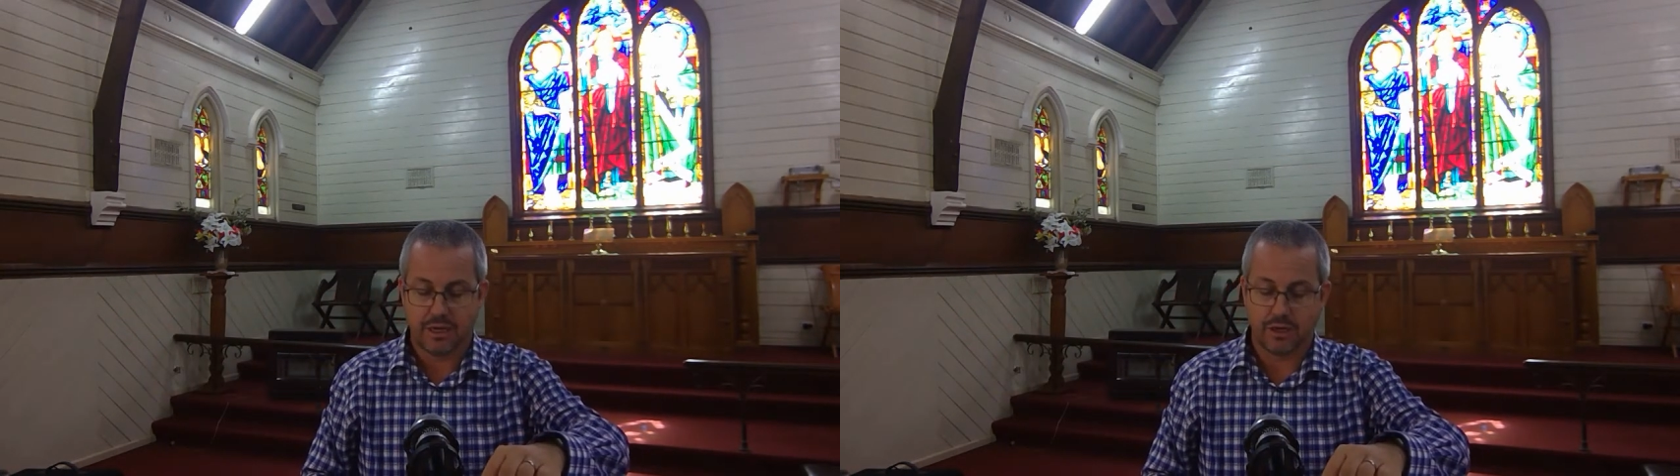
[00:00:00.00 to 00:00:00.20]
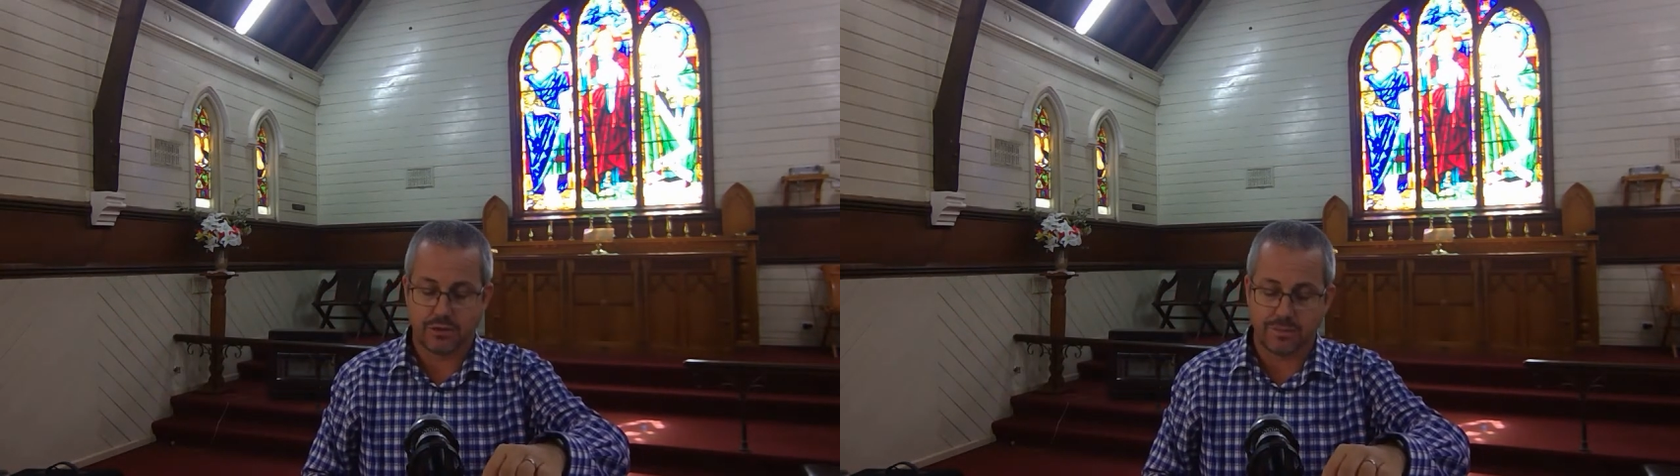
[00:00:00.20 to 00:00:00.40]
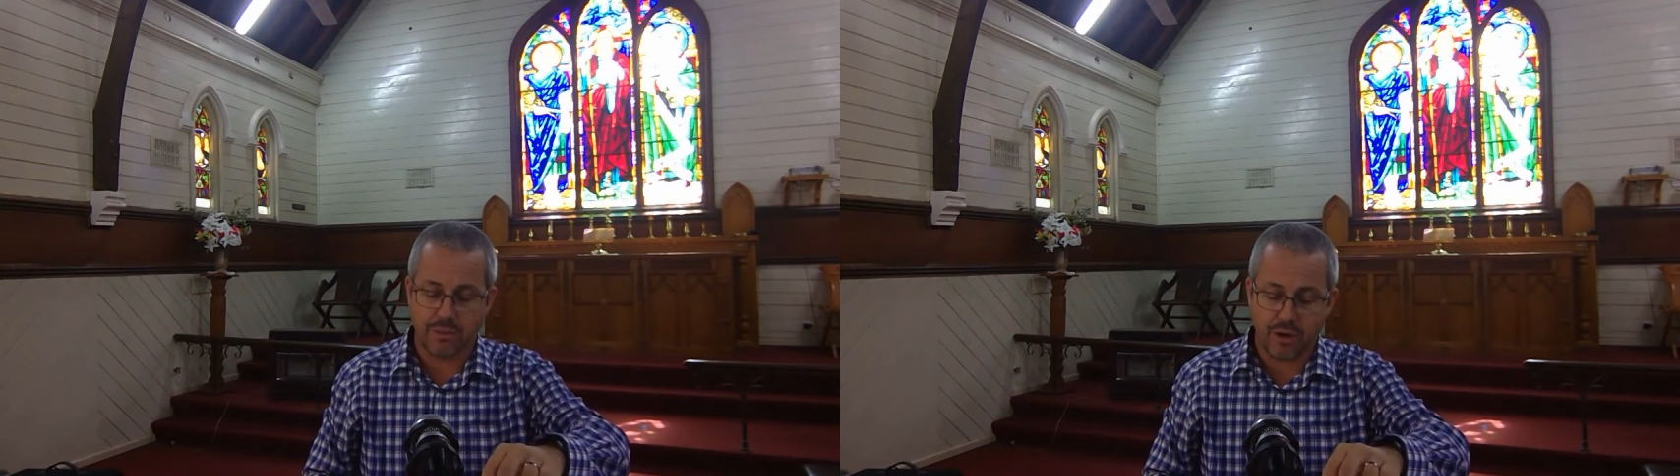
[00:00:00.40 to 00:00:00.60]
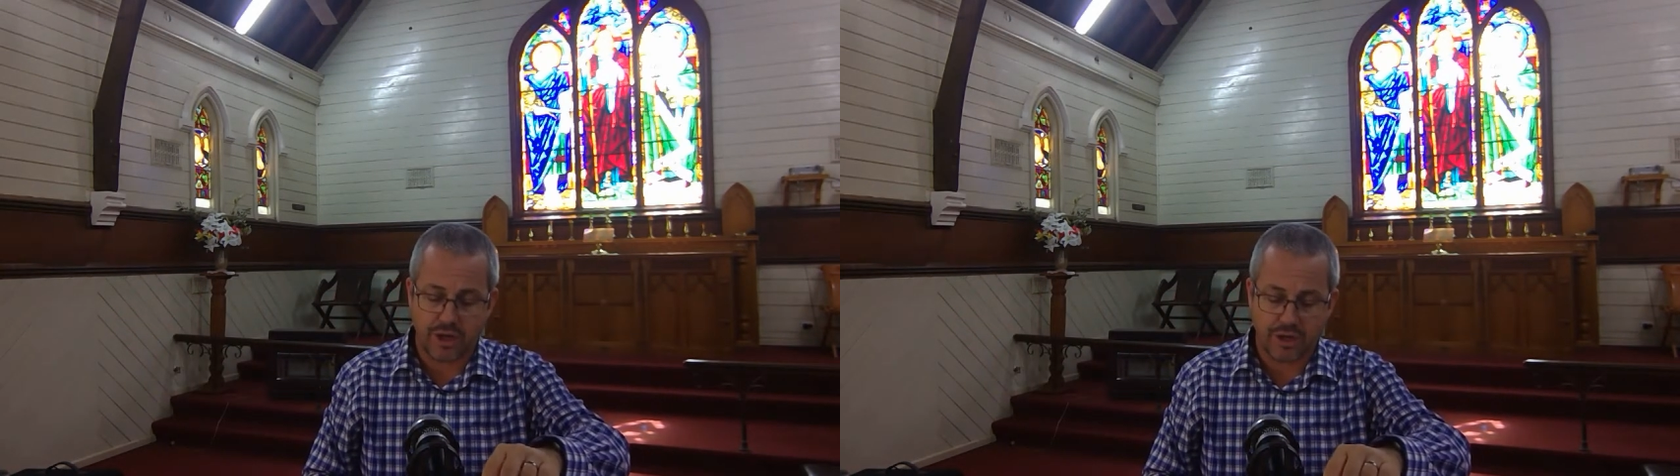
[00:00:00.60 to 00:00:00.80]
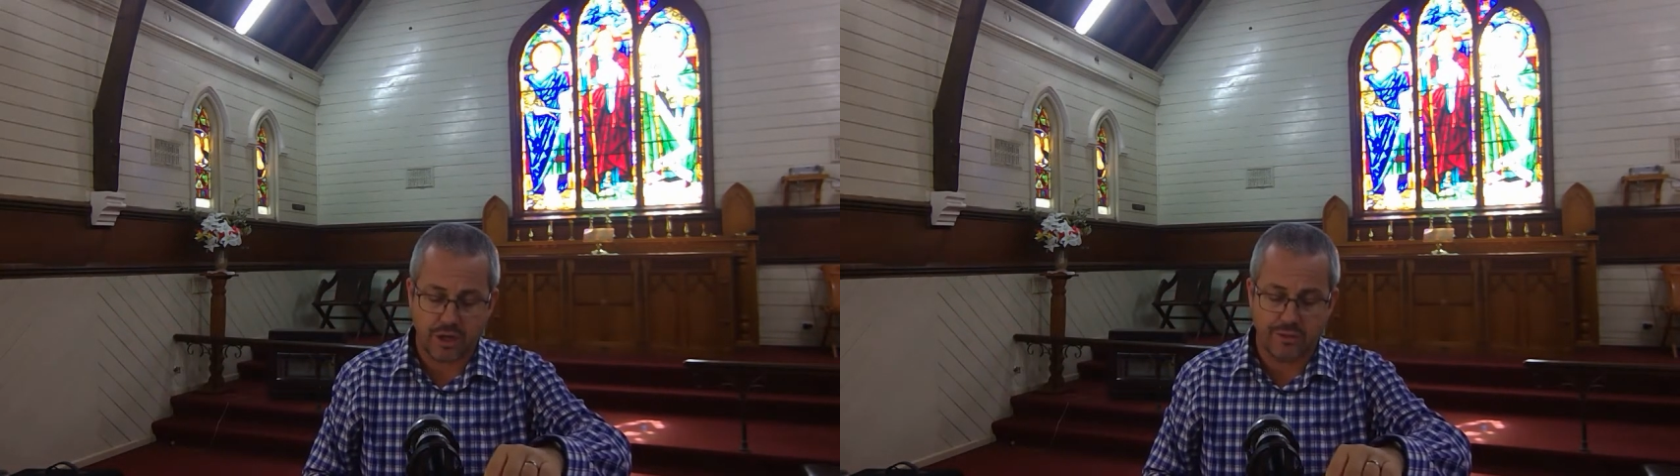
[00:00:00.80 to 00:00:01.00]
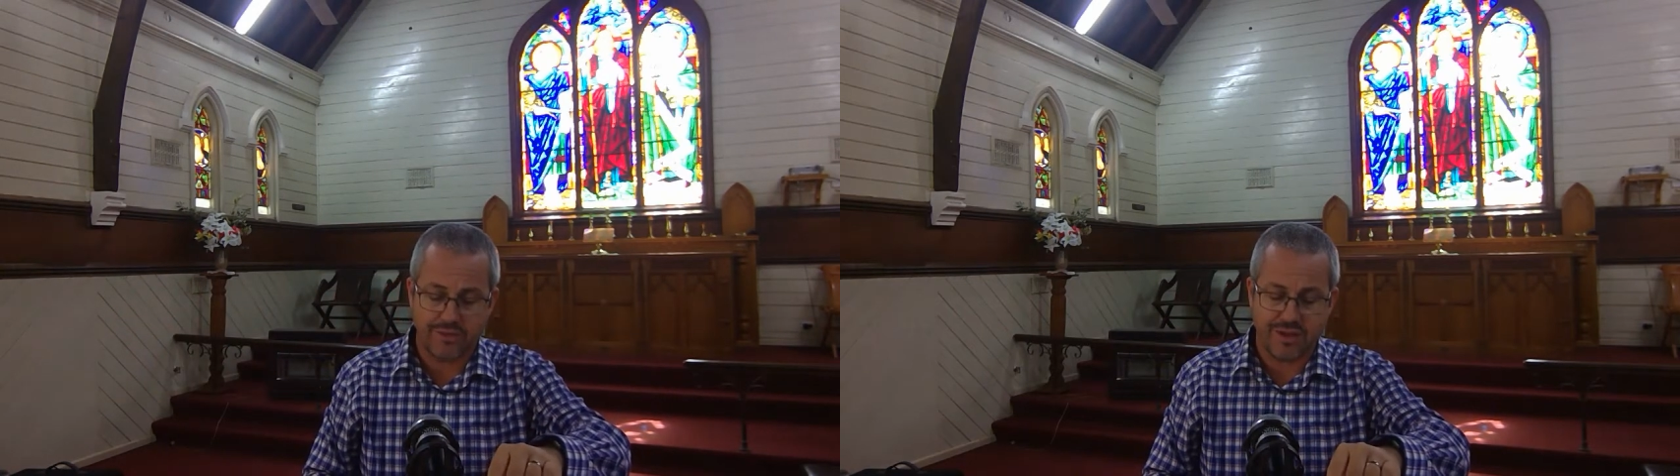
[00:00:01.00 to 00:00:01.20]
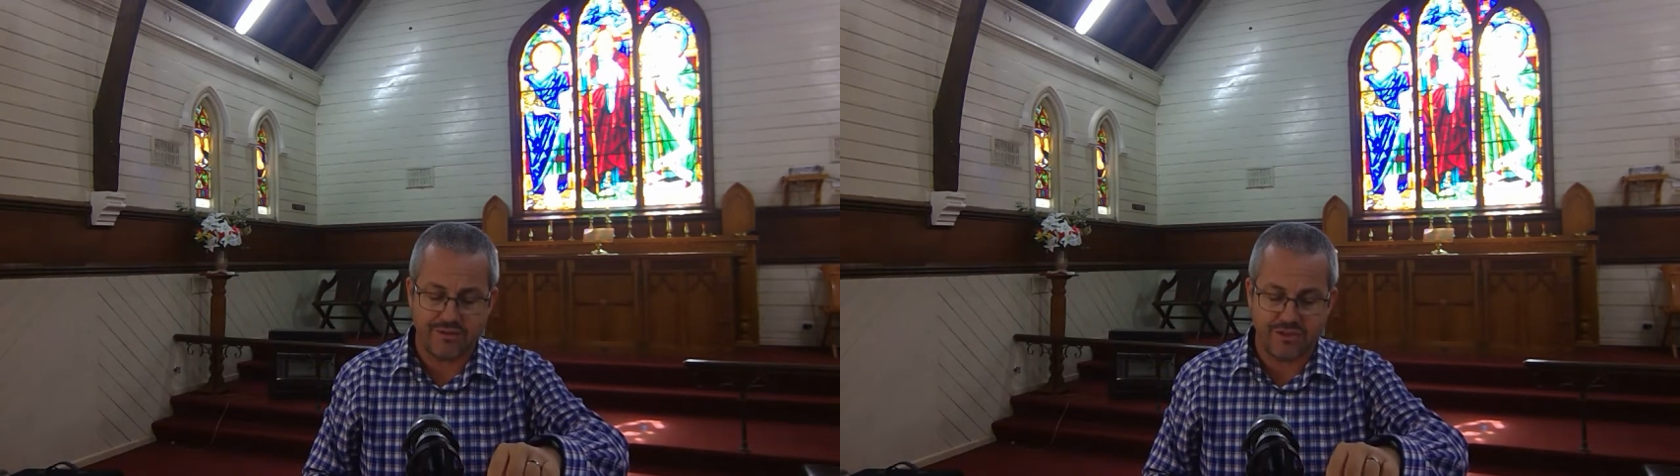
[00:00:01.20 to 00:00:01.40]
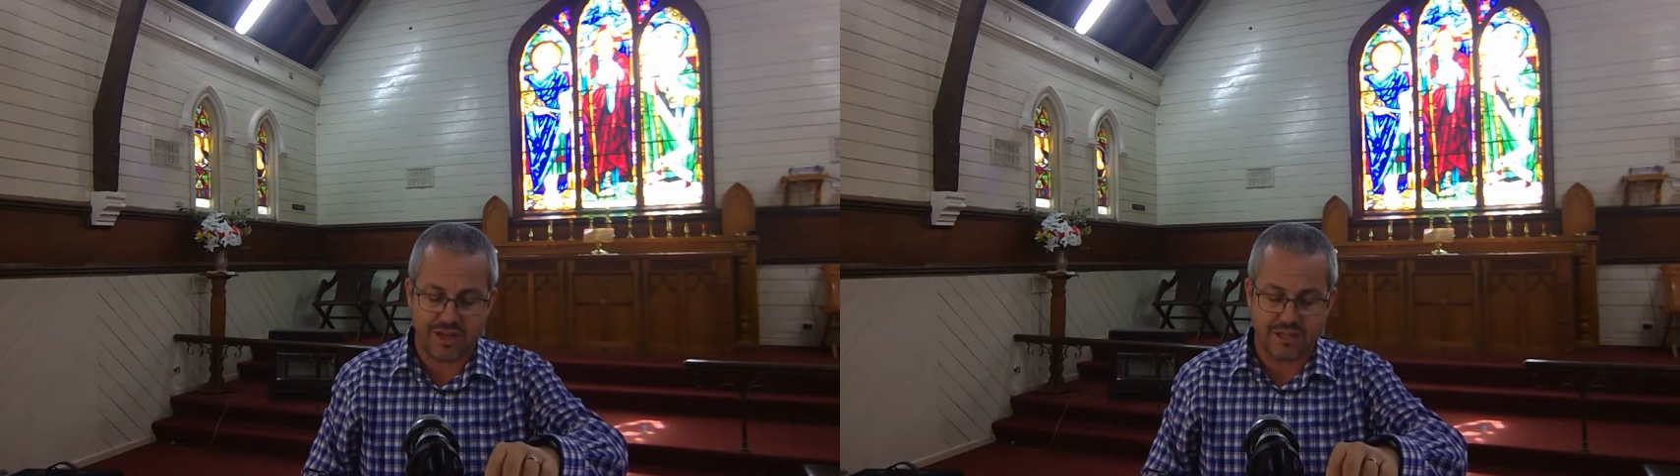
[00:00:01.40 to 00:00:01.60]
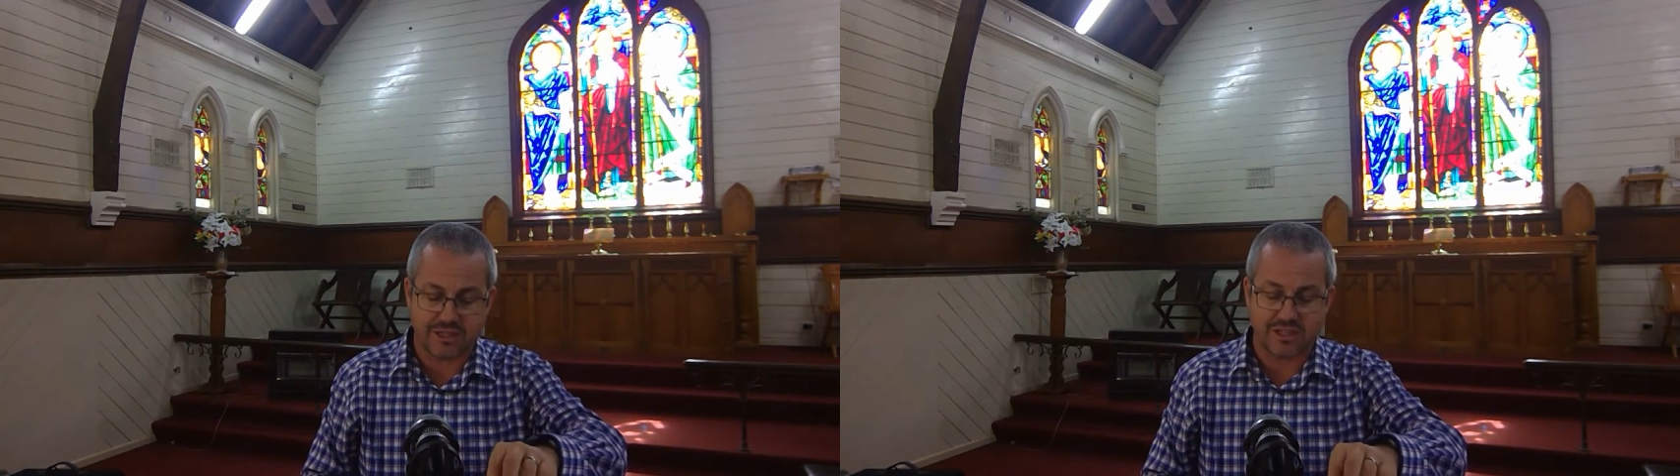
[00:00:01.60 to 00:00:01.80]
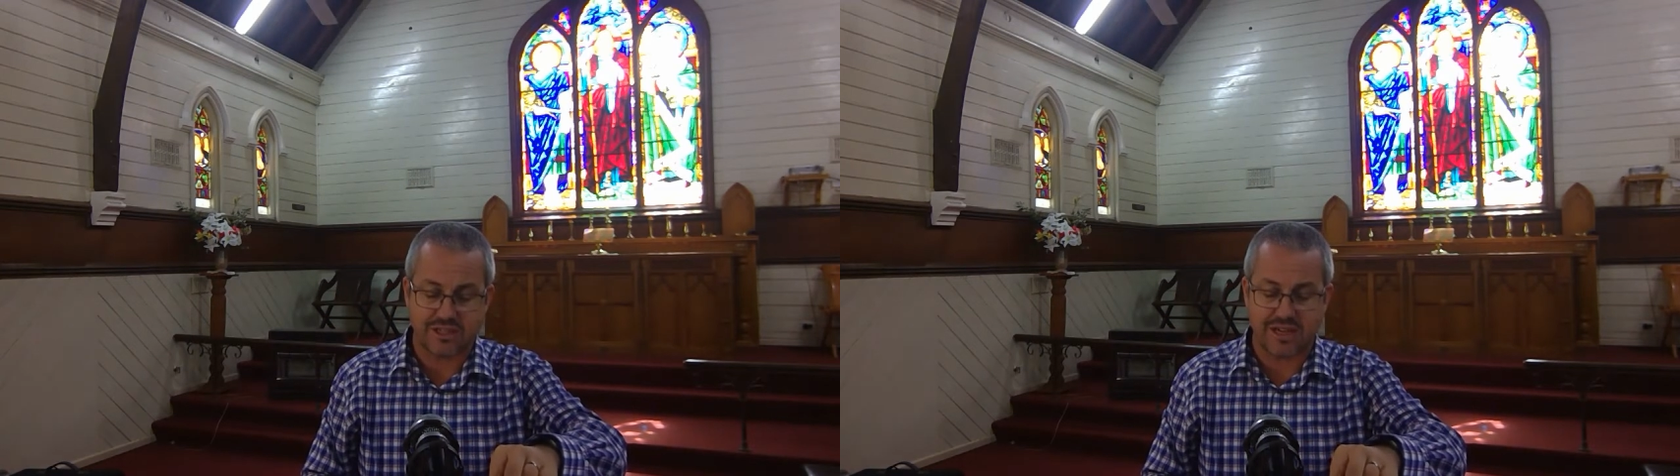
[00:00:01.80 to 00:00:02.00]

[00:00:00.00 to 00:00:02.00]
a reminder of the events